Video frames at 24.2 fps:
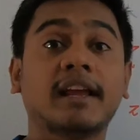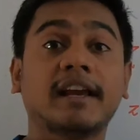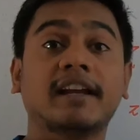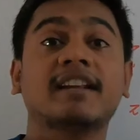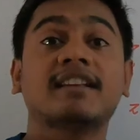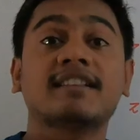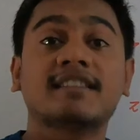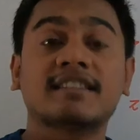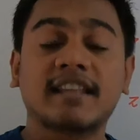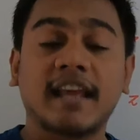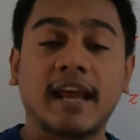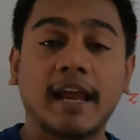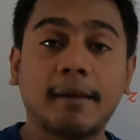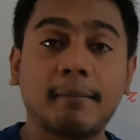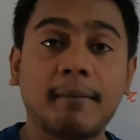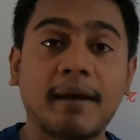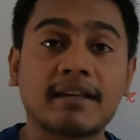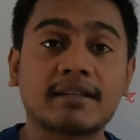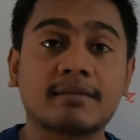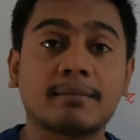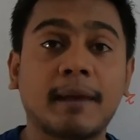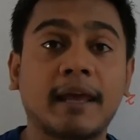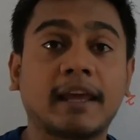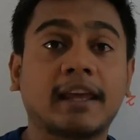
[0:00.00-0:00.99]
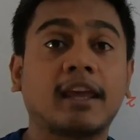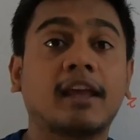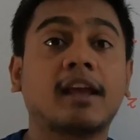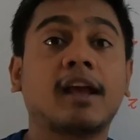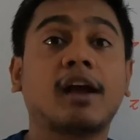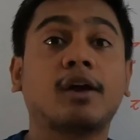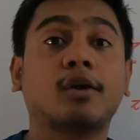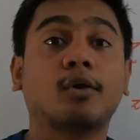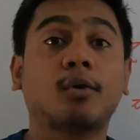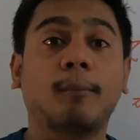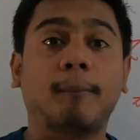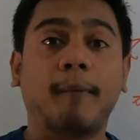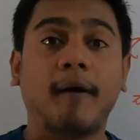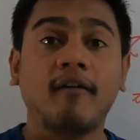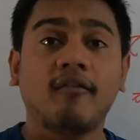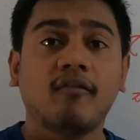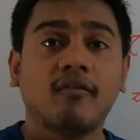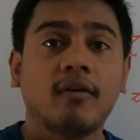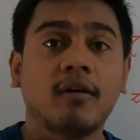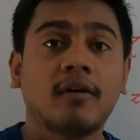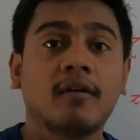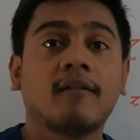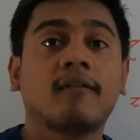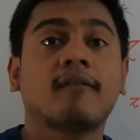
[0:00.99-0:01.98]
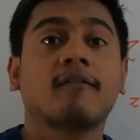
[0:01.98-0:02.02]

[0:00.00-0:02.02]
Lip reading: it is same as making a group of